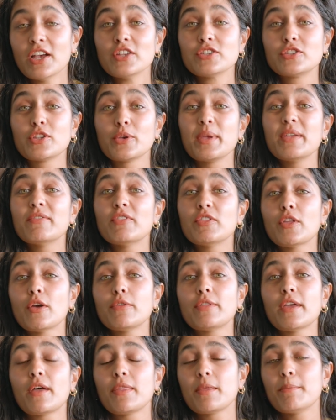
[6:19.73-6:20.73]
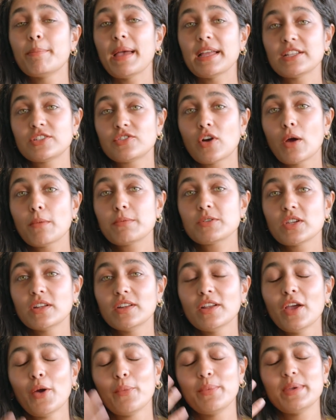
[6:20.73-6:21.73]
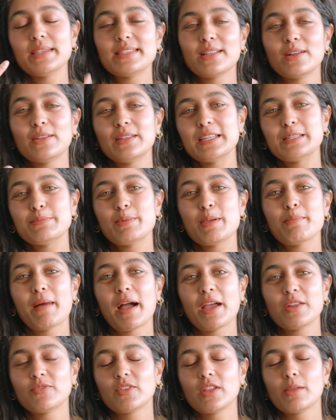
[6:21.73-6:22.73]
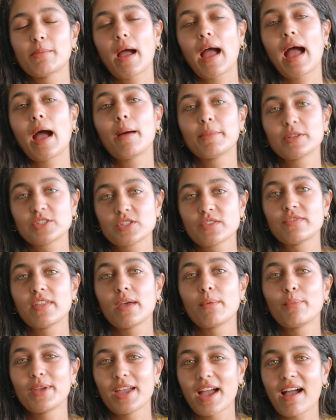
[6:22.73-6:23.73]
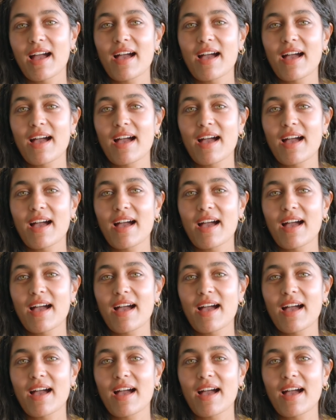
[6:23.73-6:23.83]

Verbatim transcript: So, even though they are the better option, we still need to be mindful about how much of them we are